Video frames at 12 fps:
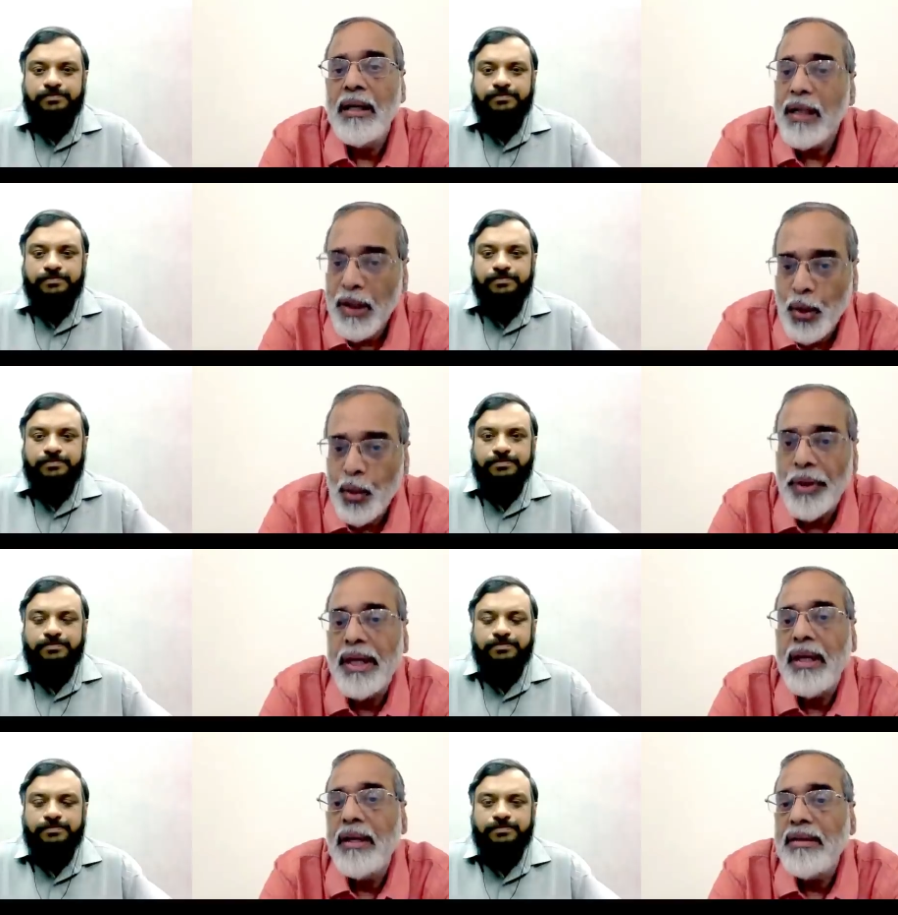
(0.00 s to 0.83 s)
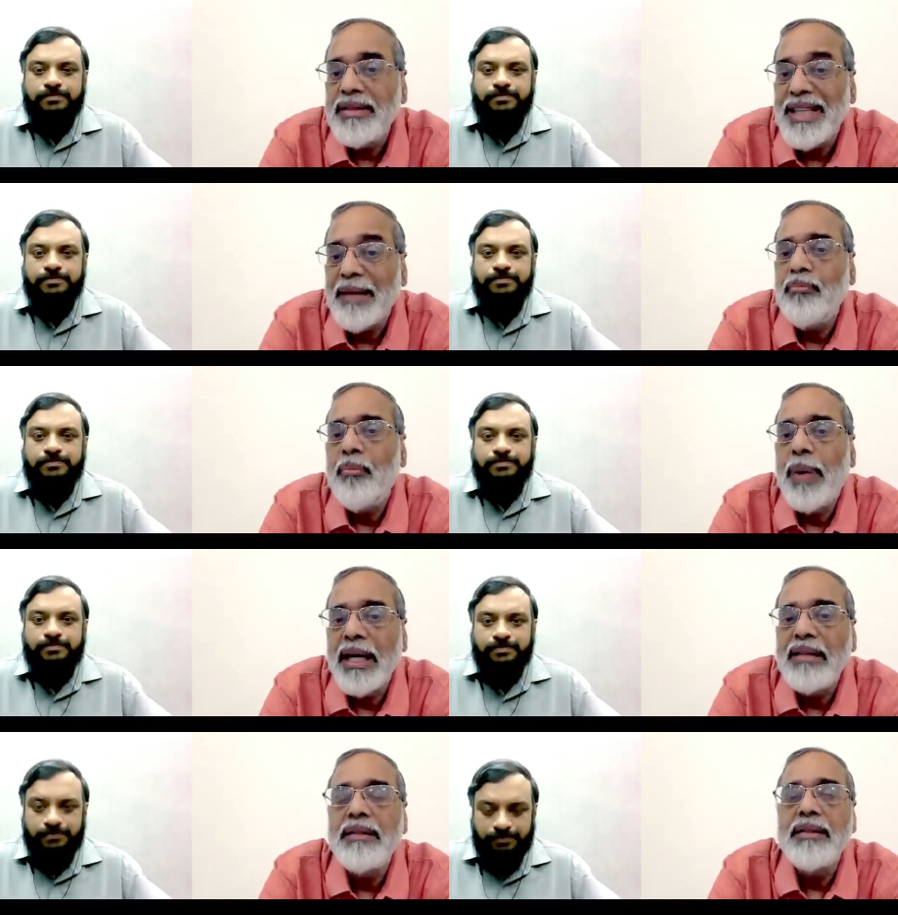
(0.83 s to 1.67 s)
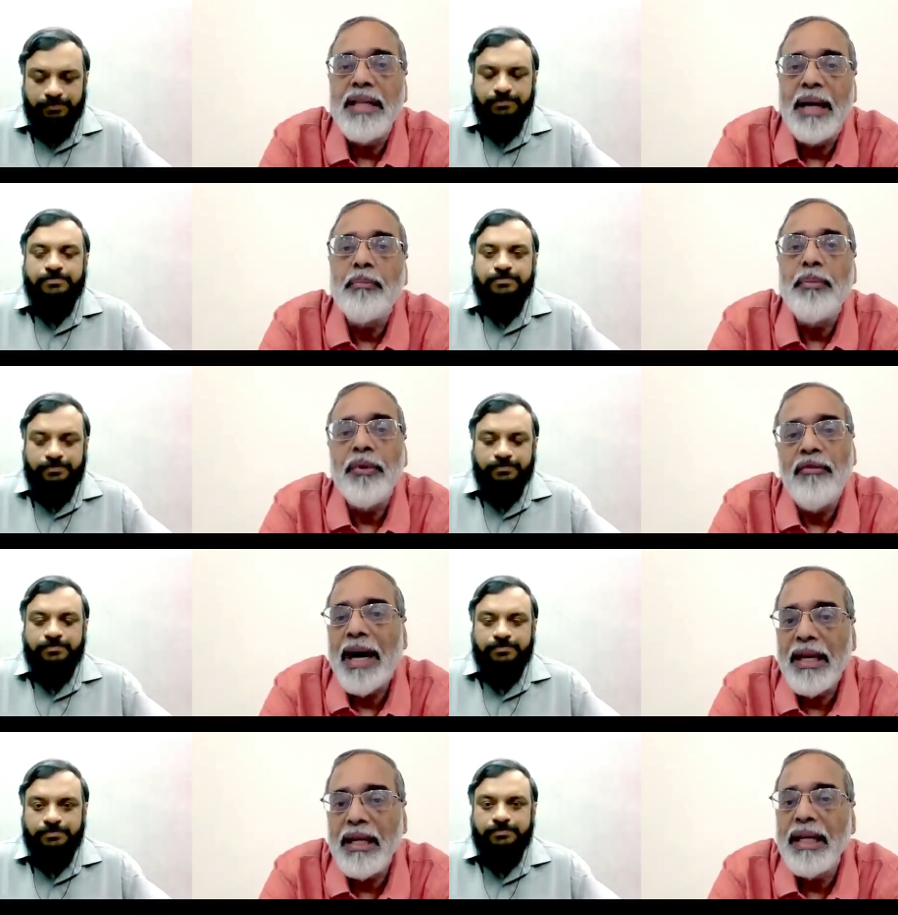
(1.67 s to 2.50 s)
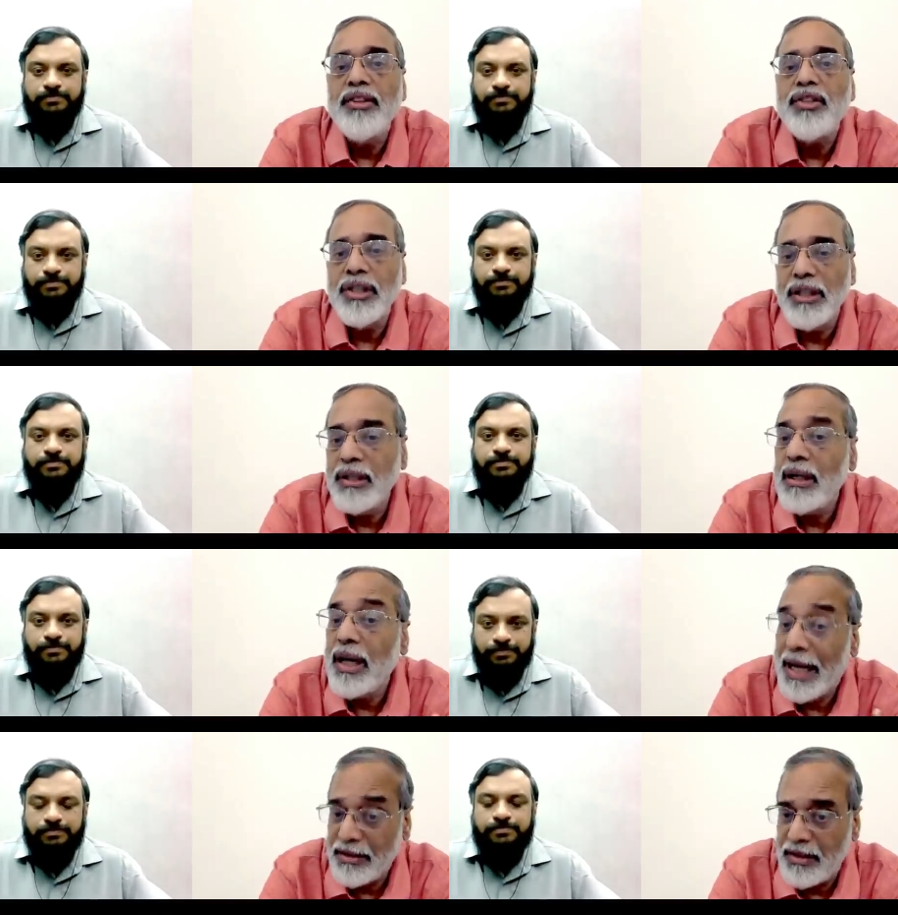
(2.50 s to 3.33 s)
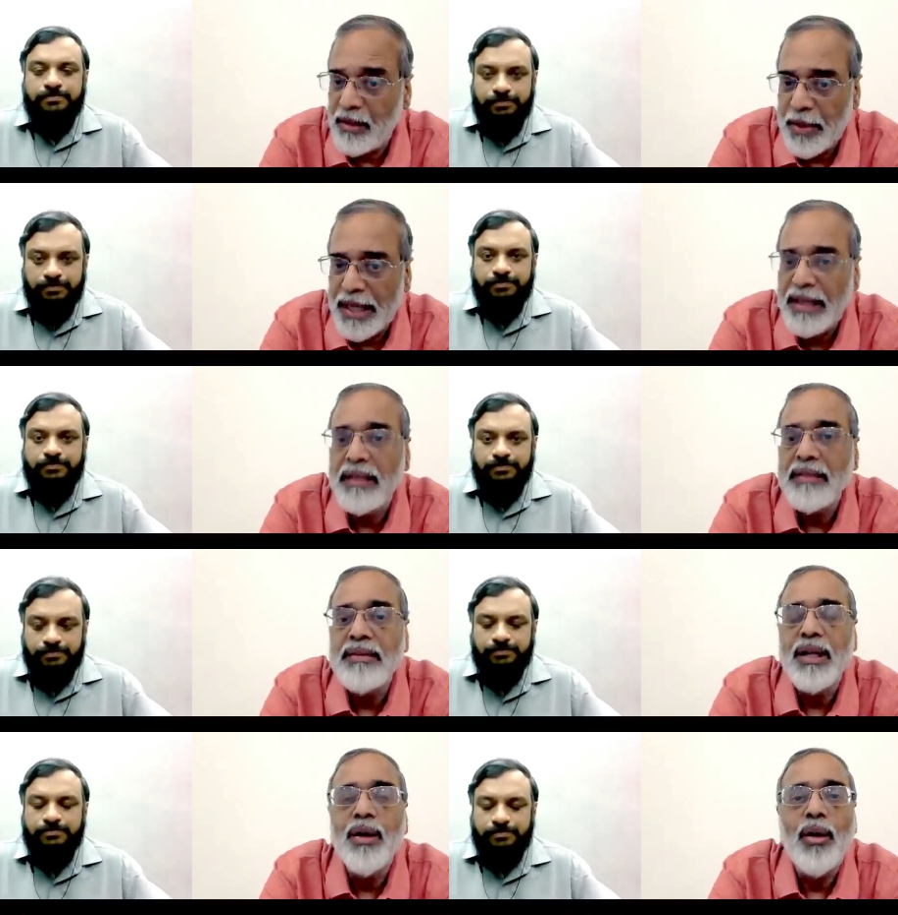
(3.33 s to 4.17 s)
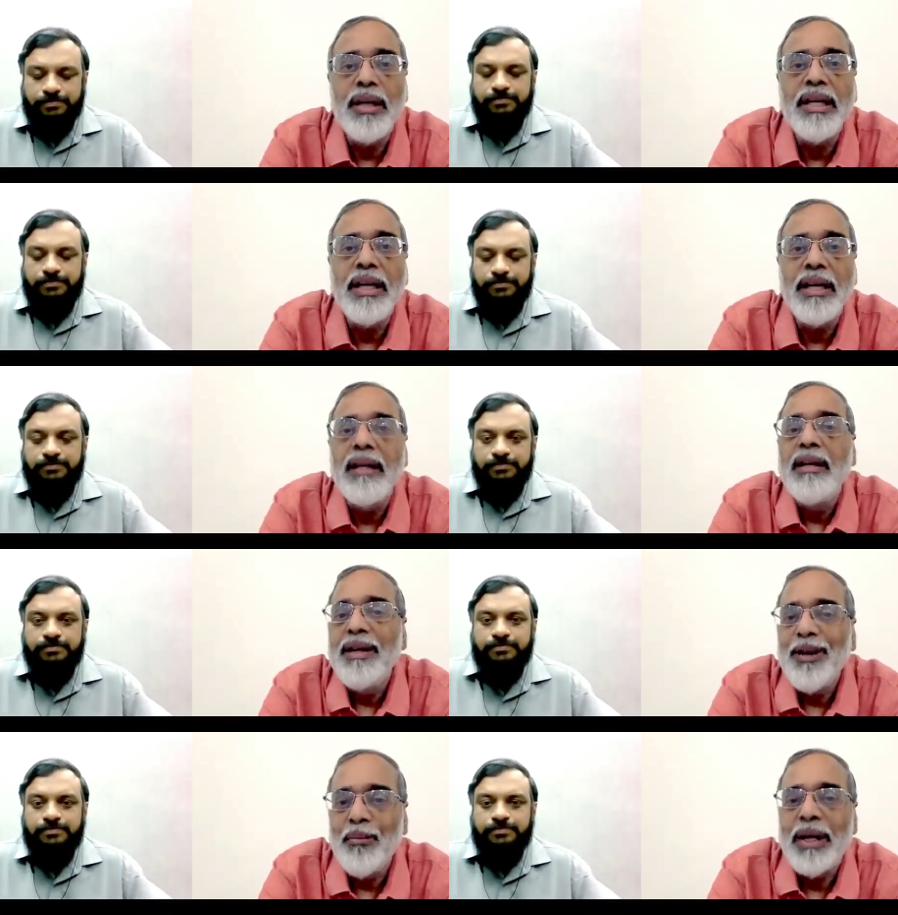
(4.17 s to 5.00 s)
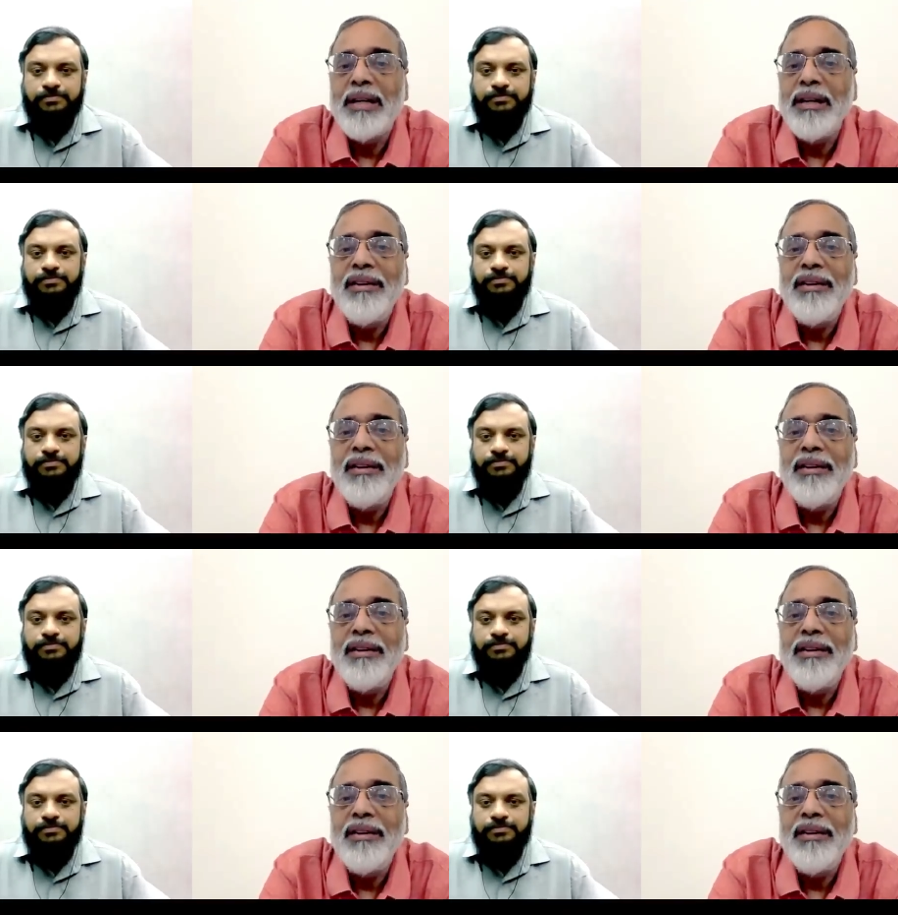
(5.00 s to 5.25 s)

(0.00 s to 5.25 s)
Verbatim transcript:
Speaker 1: doing step-by-step violation, as the Americans are calling it, but in